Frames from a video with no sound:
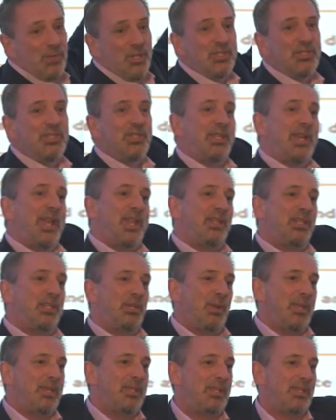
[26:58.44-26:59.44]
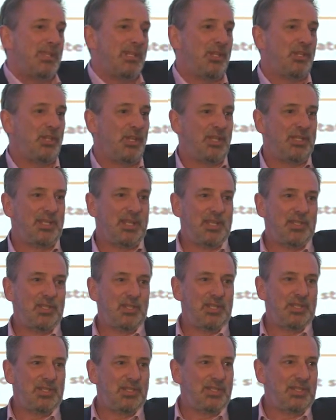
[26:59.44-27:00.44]
us is in end-to-end
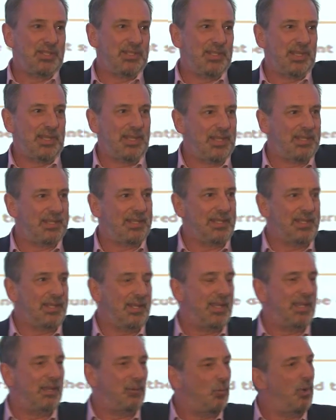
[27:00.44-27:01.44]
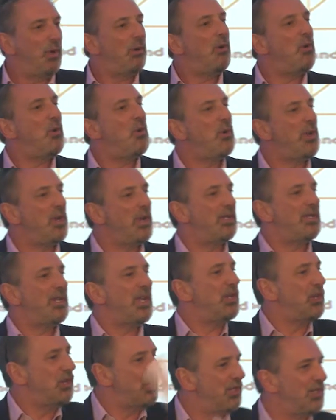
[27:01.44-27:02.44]
synergization. We're an
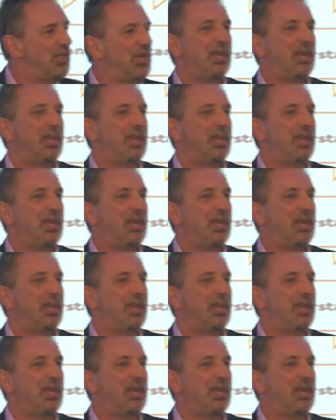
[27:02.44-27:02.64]
organization that's a